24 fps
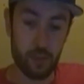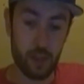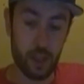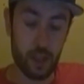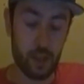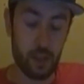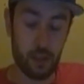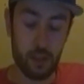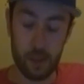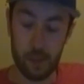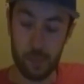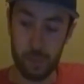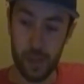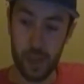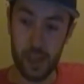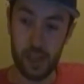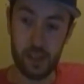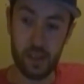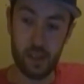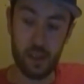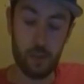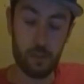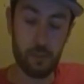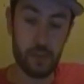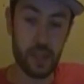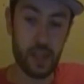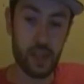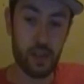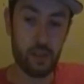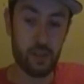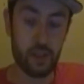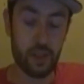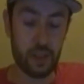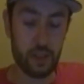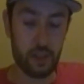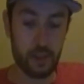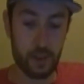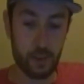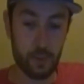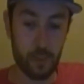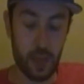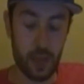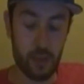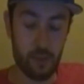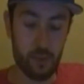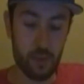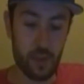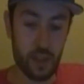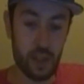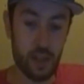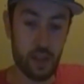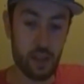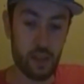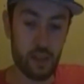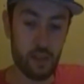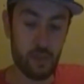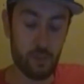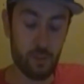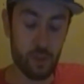Like clickbait thumbnails and clickbait